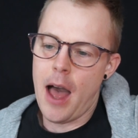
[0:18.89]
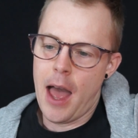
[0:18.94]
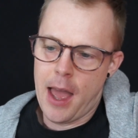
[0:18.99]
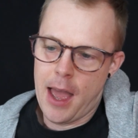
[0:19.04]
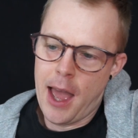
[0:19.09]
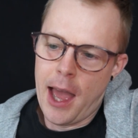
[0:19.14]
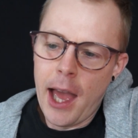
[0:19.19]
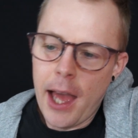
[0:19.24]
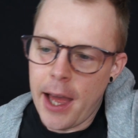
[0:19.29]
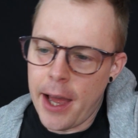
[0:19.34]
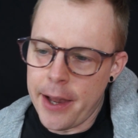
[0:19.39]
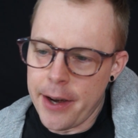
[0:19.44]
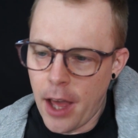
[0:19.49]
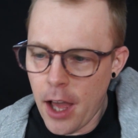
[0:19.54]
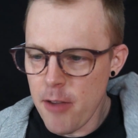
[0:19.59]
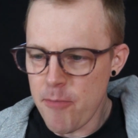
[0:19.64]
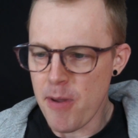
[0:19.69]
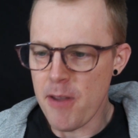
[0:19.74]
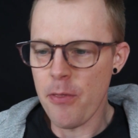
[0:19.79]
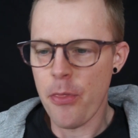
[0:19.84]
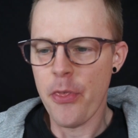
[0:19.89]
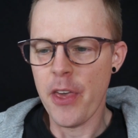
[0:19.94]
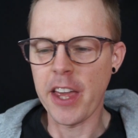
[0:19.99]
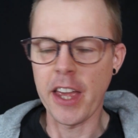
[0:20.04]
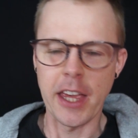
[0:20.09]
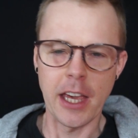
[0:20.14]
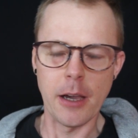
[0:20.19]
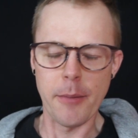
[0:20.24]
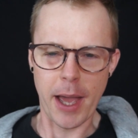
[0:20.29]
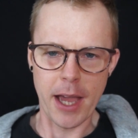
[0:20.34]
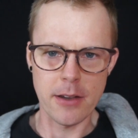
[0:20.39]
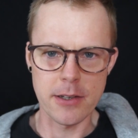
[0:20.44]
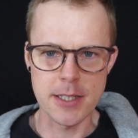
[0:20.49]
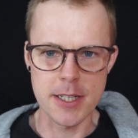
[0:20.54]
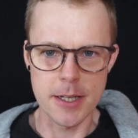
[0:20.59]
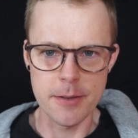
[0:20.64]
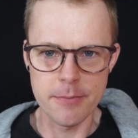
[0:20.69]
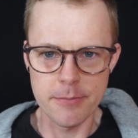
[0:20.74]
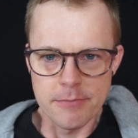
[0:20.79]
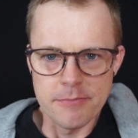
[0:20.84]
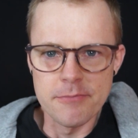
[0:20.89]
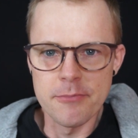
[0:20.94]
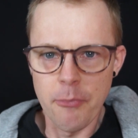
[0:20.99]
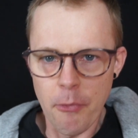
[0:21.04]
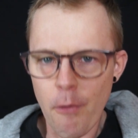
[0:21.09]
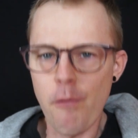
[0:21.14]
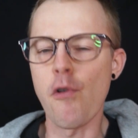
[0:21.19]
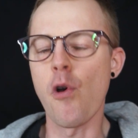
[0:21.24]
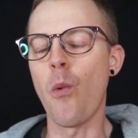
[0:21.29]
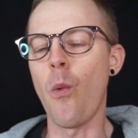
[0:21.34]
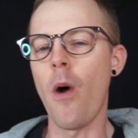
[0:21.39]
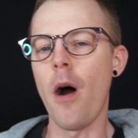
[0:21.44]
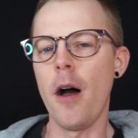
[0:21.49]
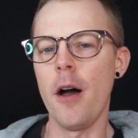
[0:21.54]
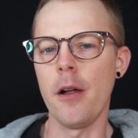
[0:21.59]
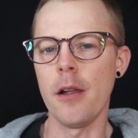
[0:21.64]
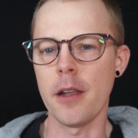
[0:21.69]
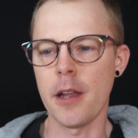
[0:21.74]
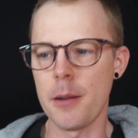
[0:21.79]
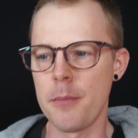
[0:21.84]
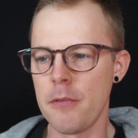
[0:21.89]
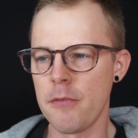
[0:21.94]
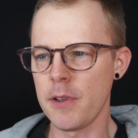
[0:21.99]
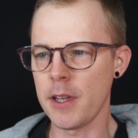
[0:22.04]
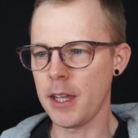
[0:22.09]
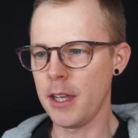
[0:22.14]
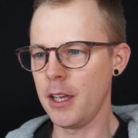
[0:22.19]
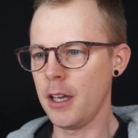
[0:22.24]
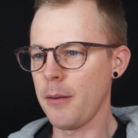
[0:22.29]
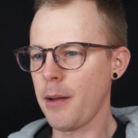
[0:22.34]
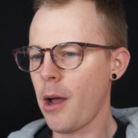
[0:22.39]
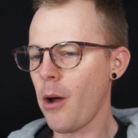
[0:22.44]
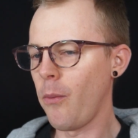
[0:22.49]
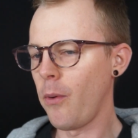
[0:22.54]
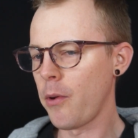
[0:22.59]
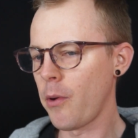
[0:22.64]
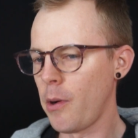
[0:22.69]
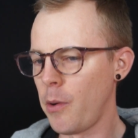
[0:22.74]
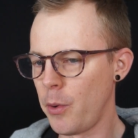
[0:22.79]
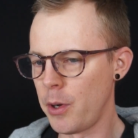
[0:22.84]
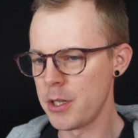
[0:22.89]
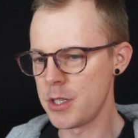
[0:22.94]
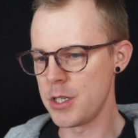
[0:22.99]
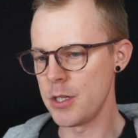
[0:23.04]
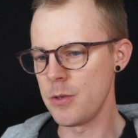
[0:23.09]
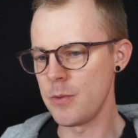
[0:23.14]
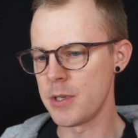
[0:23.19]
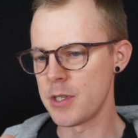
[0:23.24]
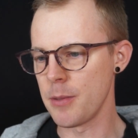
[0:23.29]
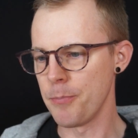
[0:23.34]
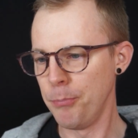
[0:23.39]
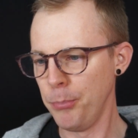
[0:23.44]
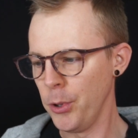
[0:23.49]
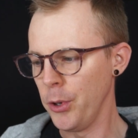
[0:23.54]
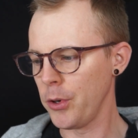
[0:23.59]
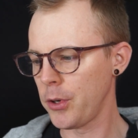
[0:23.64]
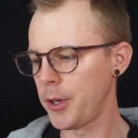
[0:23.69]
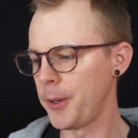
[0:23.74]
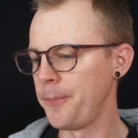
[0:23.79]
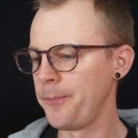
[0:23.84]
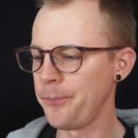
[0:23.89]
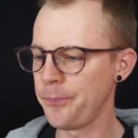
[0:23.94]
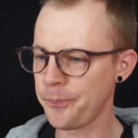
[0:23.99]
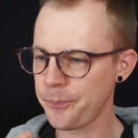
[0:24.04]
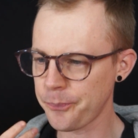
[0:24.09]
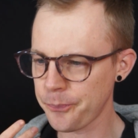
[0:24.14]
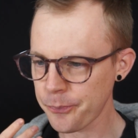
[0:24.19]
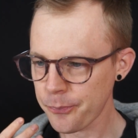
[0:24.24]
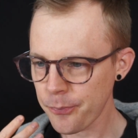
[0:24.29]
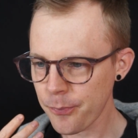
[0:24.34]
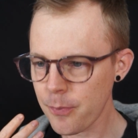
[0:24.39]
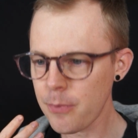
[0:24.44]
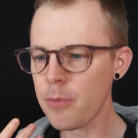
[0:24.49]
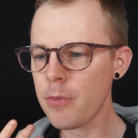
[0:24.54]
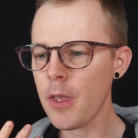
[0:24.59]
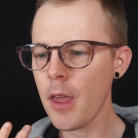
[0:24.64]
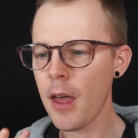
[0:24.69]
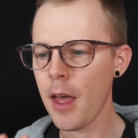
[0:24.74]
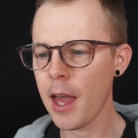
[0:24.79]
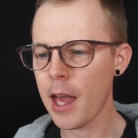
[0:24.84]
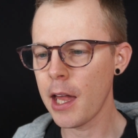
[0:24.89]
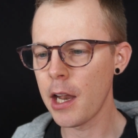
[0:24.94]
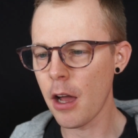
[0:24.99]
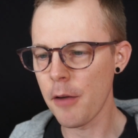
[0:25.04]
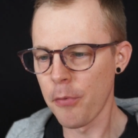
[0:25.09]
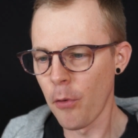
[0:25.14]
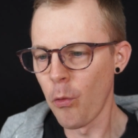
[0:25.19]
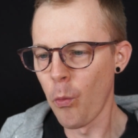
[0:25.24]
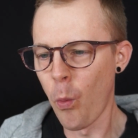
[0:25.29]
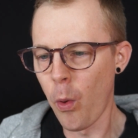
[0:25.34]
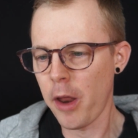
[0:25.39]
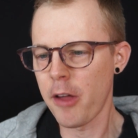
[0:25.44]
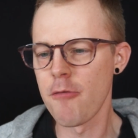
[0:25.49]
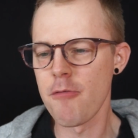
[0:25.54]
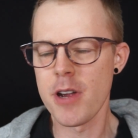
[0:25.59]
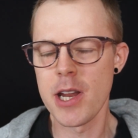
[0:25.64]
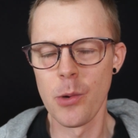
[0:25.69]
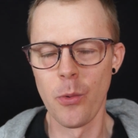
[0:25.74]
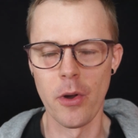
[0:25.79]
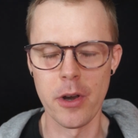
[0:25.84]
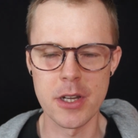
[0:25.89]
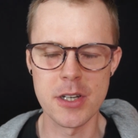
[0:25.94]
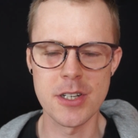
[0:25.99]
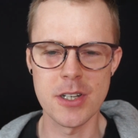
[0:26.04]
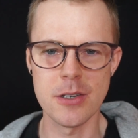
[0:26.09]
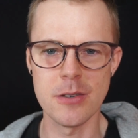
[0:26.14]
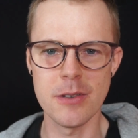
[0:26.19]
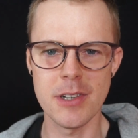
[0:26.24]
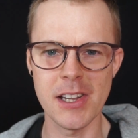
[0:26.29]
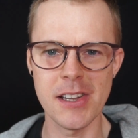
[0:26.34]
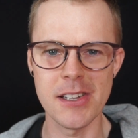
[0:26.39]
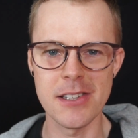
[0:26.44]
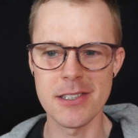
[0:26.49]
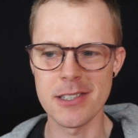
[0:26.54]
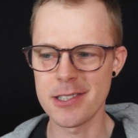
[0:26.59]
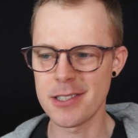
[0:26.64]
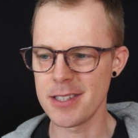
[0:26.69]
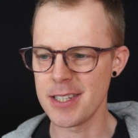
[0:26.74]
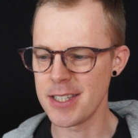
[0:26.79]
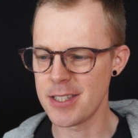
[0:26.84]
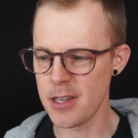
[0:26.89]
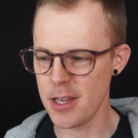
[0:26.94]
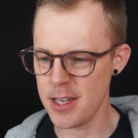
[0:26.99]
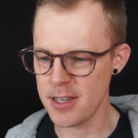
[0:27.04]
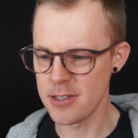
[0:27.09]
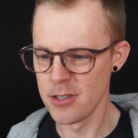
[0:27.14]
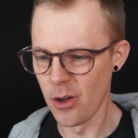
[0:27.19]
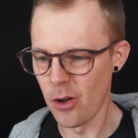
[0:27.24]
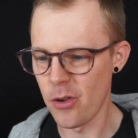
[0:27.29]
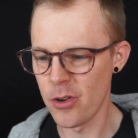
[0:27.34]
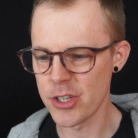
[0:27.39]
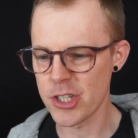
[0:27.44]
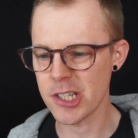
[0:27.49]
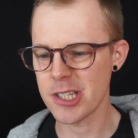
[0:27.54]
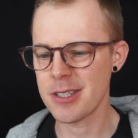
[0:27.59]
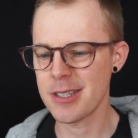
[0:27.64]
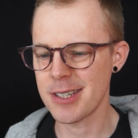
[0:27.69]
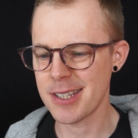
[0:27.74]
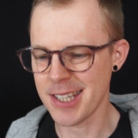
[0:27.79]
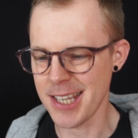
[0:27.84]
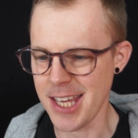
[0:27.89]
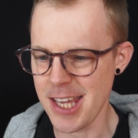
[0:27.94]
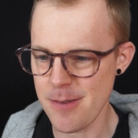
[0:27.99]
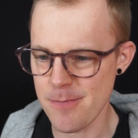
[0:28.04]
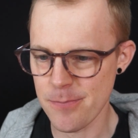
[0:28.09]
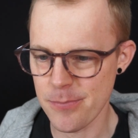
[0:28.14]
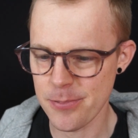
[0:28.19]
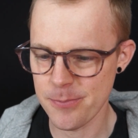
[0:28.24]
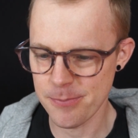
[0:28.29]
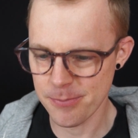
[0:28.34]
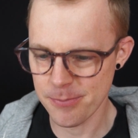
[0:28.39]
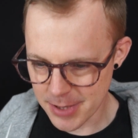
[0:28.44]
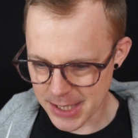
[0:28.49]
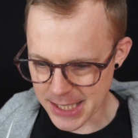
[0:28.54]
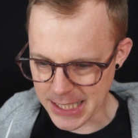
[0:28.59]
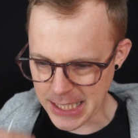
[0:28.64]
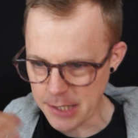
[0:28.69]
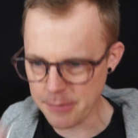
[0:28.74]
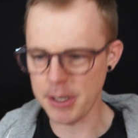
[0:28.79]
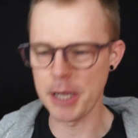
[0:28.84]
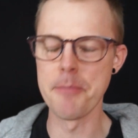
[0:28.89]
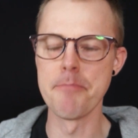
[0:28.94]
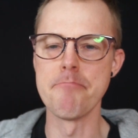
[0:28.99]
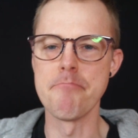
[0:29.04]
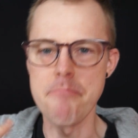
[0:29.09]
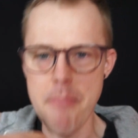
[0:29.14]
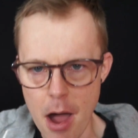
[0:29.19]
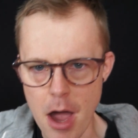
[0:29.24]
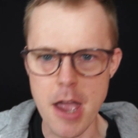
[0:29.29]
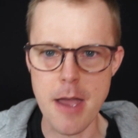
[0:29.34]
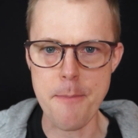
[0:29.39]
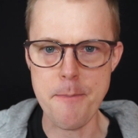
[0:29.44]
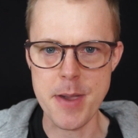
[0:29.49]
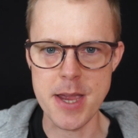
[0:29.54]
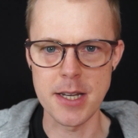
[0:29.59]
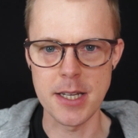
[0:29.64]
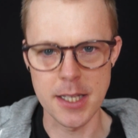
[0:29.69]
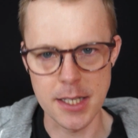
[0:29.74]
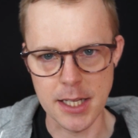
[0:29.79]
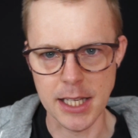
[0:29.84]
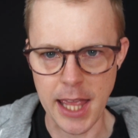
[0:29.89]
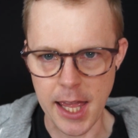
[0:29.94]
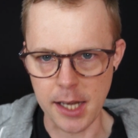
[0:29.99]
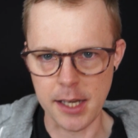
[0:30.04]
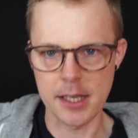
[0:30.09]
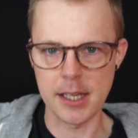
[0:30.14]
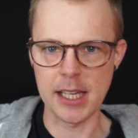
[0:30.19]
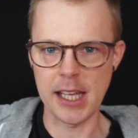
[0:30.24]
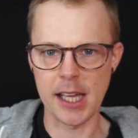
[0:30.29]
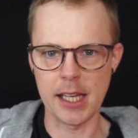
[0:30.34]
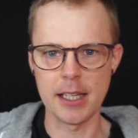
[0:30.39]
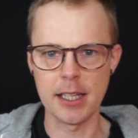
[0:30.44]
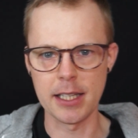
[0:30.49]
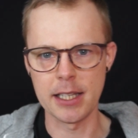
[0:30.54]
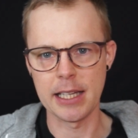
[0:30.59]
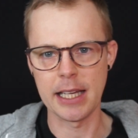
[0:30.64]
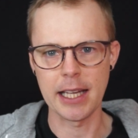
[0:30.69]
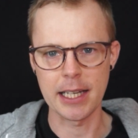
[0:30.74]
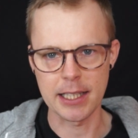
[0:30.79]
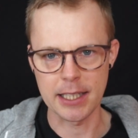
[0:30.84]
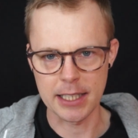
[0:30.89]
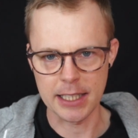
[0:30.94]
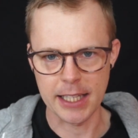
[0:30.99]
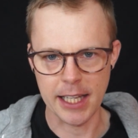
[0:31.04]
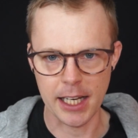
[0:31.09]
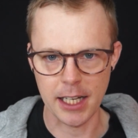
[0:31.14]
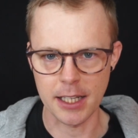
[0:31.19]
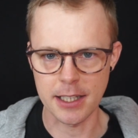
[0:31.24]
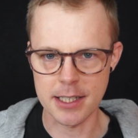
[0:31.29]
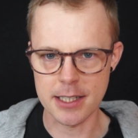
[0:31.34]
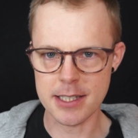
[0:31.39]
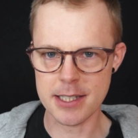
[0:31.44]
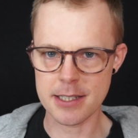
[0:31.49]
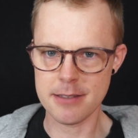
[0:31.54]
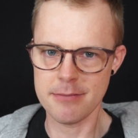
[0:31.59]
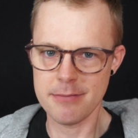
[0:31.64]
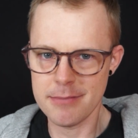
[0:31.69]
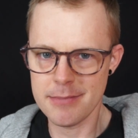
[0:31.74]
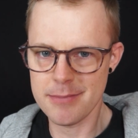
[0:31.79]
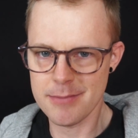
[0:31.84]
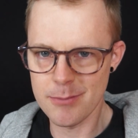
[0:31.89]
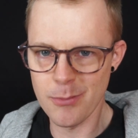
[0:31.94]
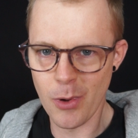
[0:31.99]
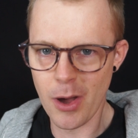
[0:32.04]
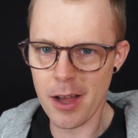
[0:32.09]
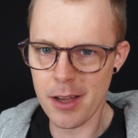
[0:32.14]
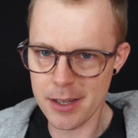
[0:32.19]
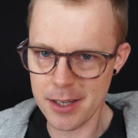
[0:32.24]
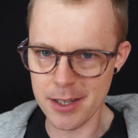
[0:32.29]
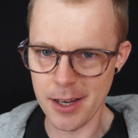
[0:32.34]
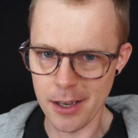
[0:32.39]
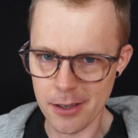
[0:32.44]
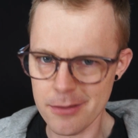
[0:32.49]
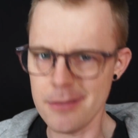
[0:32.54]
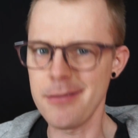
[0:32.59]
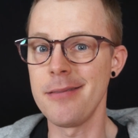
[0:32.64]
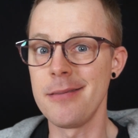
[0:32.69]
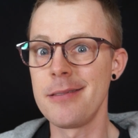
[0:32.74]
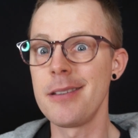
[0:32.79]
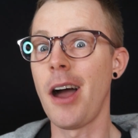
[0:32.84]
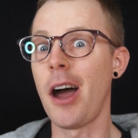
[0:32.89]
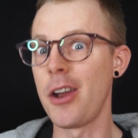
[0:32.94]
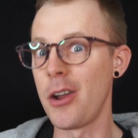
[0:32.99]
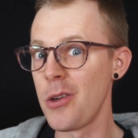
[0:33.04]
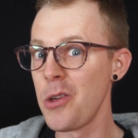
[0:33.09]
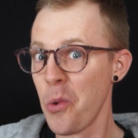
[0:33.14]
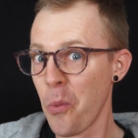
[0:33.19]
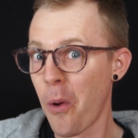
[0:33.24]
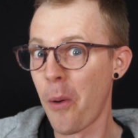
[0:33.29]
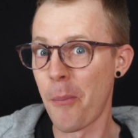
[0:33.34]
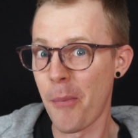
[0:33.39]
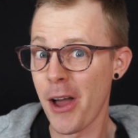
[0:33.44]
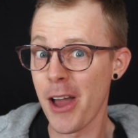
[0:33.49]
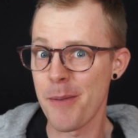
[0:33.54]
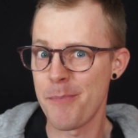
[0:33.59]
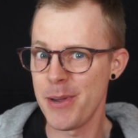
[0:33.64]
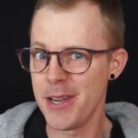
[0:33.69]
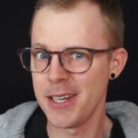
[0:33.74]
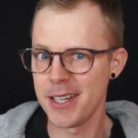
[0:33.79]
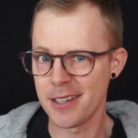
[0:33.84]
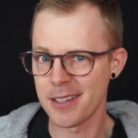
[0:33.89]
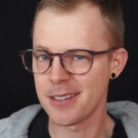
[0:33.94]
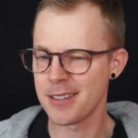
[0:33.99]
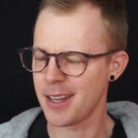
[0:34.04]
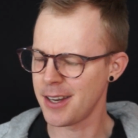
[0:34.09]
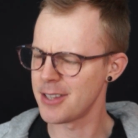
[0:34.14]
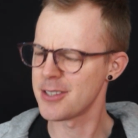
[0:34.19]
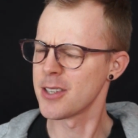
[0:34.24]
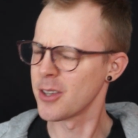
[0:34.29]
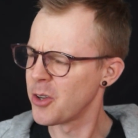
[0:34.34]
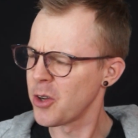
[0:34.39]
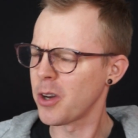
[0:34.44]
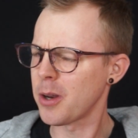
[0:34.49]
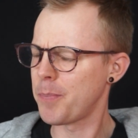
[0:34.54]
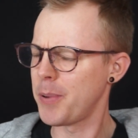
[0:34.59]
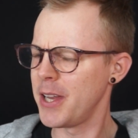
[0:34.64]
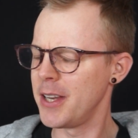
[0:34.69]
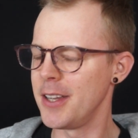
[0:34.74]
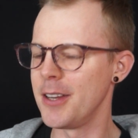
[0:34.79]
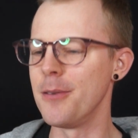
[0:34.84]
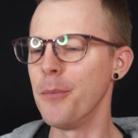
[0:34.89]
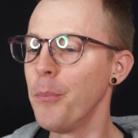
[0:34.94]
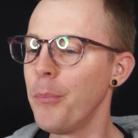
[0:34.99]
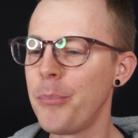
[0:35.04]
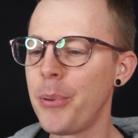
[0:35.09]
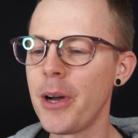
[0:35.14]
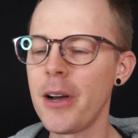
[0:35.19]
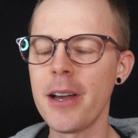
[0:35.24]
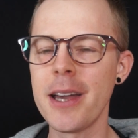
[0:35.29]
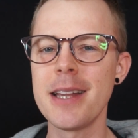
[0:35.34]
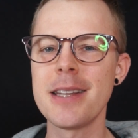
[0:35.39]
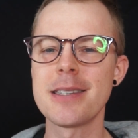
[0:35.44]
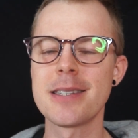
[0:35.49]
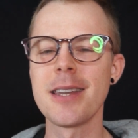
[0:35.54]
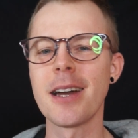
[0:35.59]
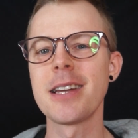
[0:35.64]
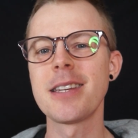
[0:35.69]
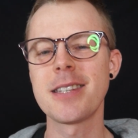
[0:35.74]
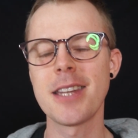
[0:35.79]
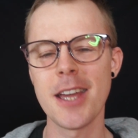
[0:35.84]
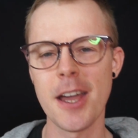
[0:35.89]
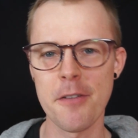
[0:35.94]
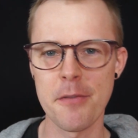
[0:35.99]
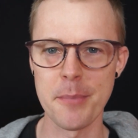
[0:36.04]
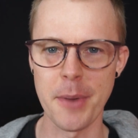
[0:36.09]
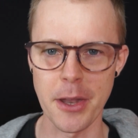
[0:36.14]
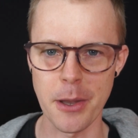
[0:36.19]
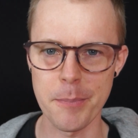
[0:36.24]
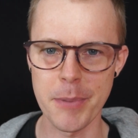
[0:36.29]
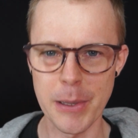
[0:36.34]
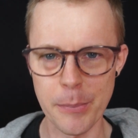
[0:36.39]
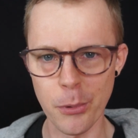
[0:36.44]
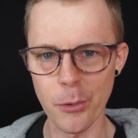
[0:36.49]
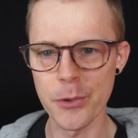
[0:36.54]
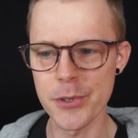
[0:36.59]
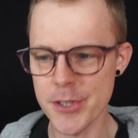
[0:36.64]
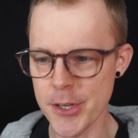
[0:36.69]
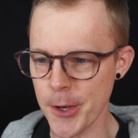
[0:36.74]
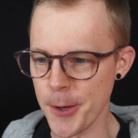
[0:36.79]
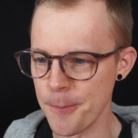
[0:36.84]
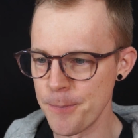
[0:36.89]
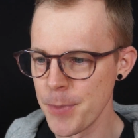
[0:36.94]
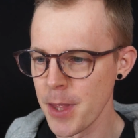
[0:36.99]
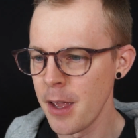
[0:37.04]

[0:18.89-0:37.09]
And I've been thinking about it for a while. I've been thinking about what do I want to do as a book. And I thought what I really want to do is not just keep giving my opinion again and again and again and again. Because, well, you know, I know you want my opinion and it's a good opinion. But it's nice to hear from other people too.